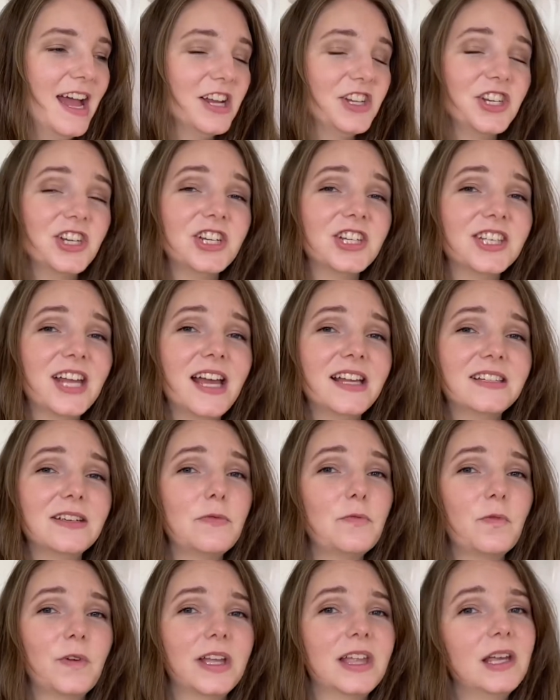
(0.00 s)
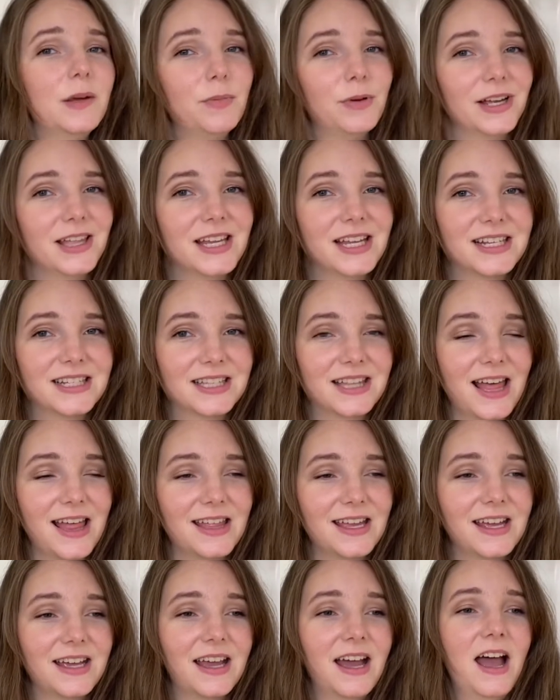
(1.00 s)
She just has a really pretty
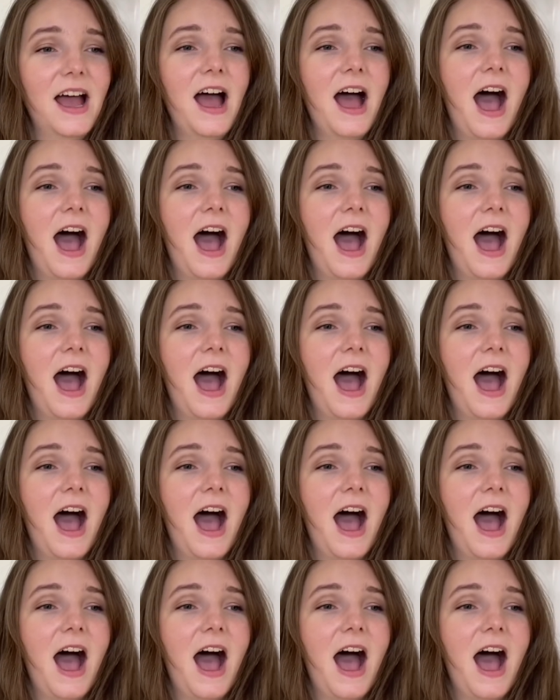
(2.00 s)
aesthetic.